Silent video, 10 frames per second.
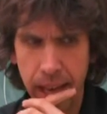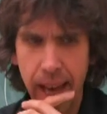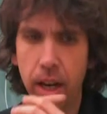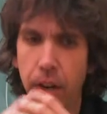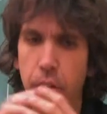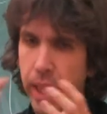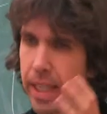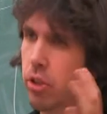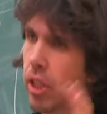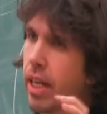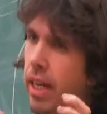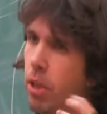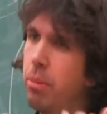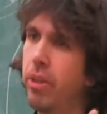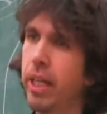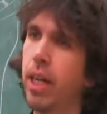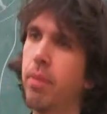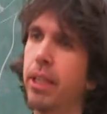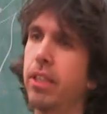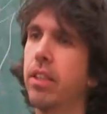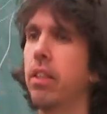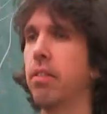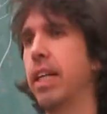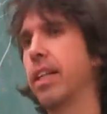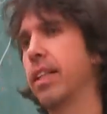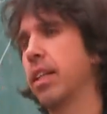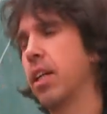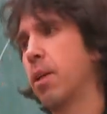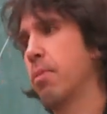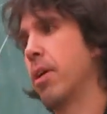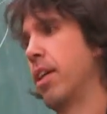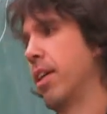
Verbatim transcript: and other like there's a lot of hillbilly comics still around at the time.